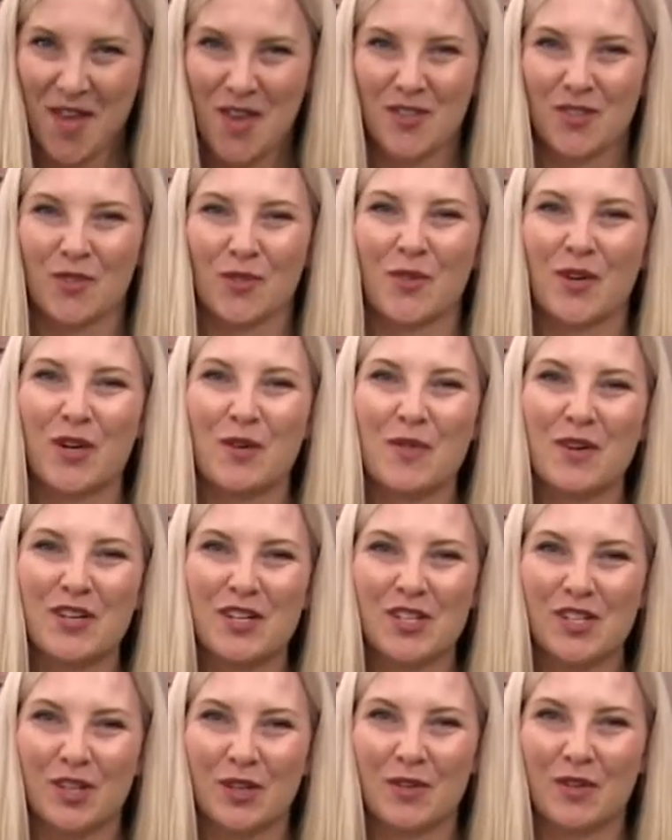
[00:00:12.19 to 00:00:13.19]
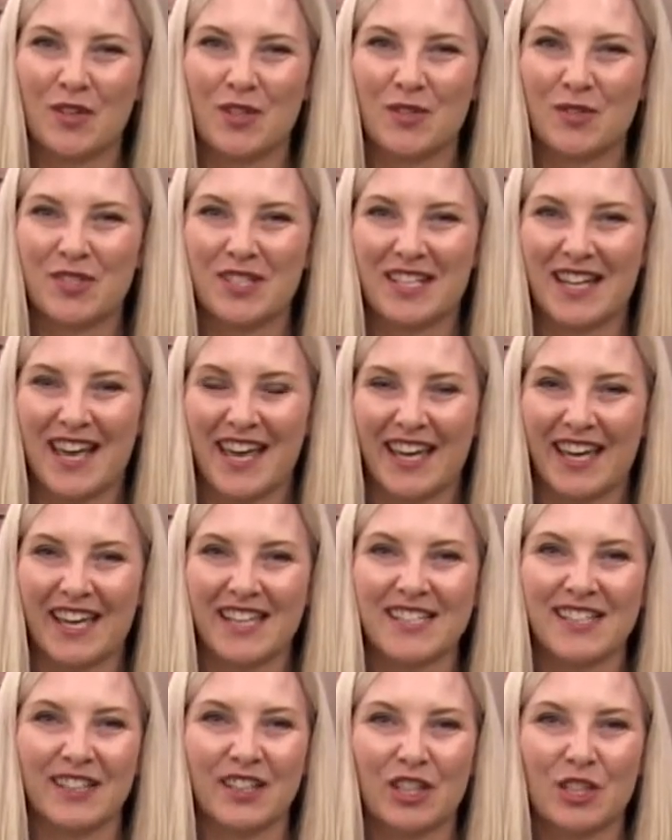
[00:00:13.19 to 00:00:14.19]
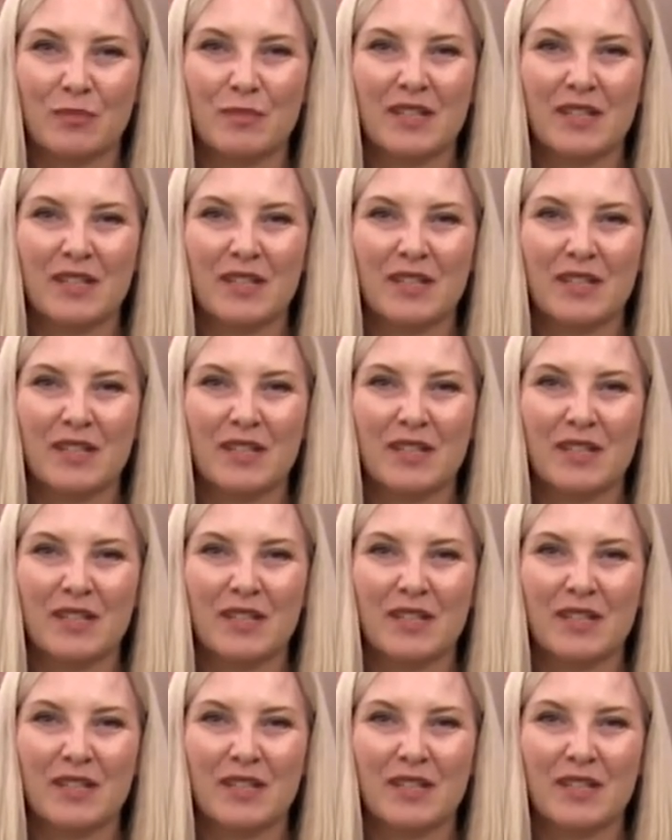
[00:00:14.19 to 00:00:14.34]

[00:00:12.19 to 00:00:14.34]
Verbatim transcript: So what I want to share with you today is a little